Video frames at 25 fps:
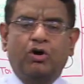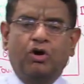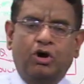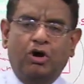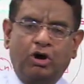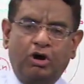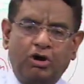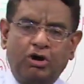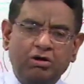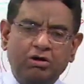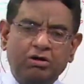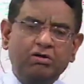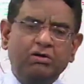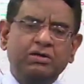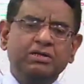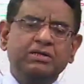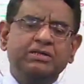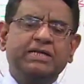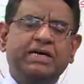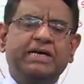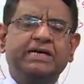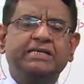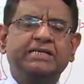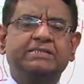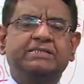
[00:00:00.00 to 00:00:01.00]
all
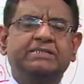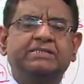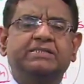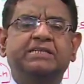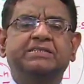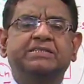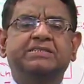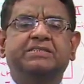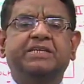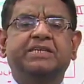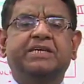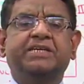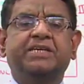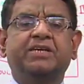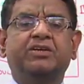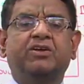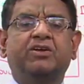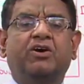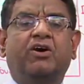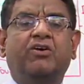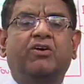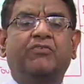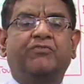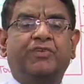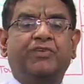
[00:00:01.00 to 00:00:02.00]
the sensation
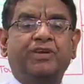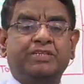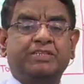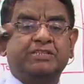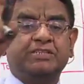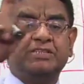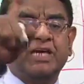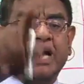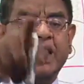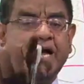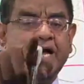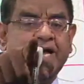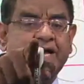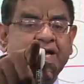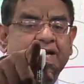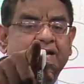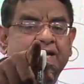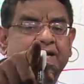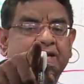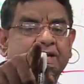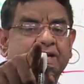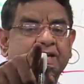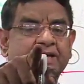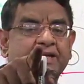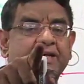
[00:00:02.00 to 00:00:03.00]
of which
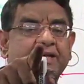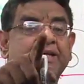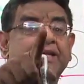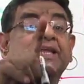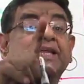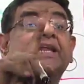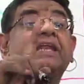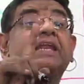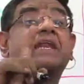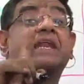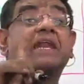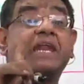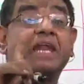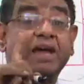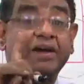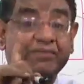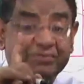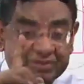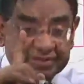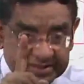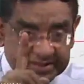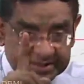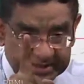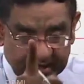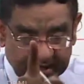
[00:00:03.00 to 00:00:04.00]
side?
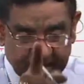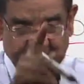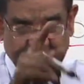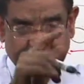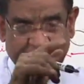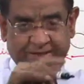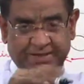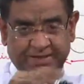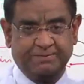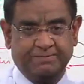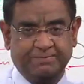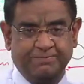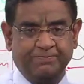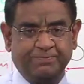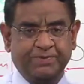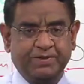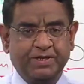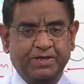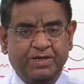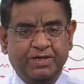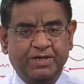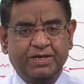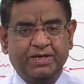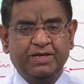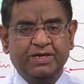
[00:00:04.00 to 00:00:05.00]
Left side.
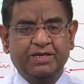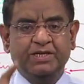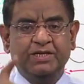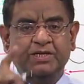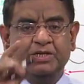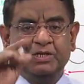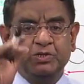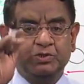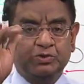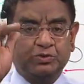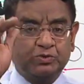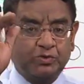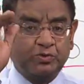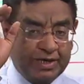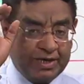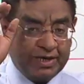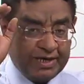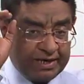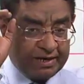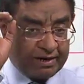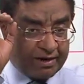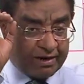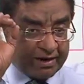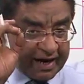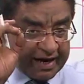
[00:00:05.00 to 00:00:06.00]
So
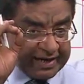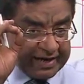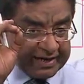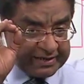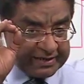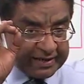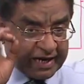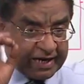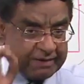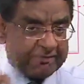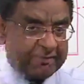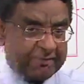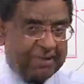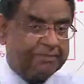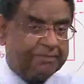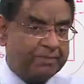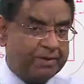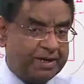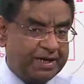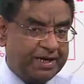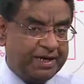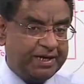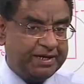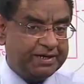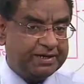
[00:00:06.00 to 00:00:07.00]
in right thalamic
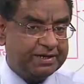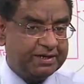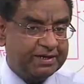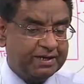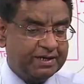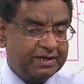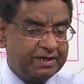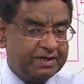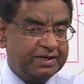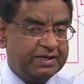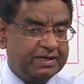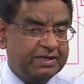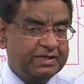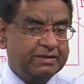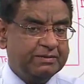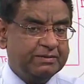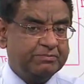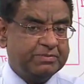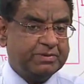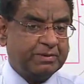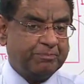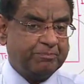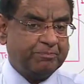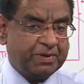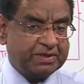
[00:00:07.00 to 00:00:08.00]
bleed,
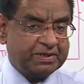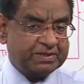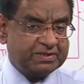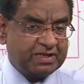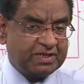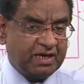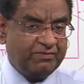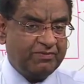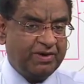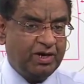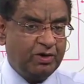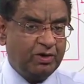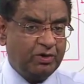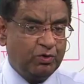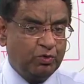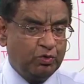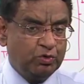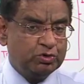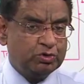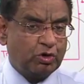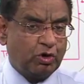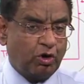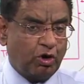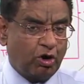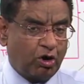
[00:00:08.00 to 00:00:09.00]
the person will
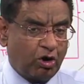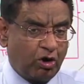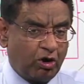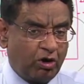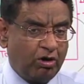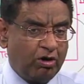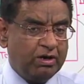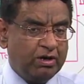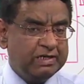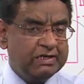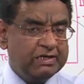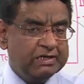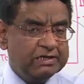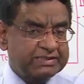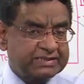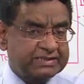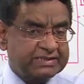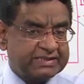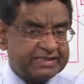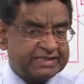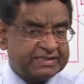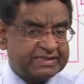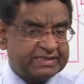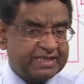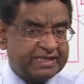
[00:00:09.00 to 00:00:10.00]
lose all
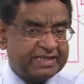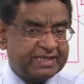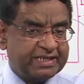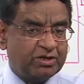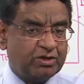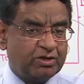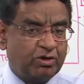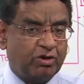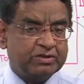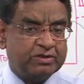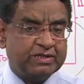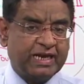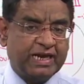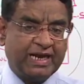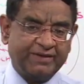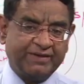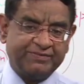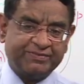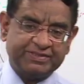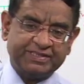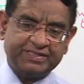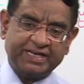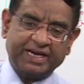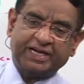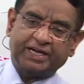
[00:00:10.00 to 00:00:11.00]
sensation on the
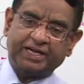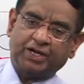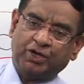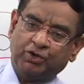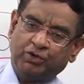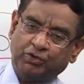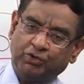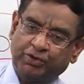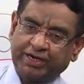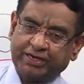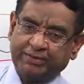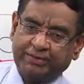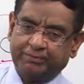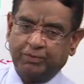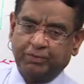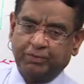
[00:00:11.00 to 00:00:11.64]
left side. Look at the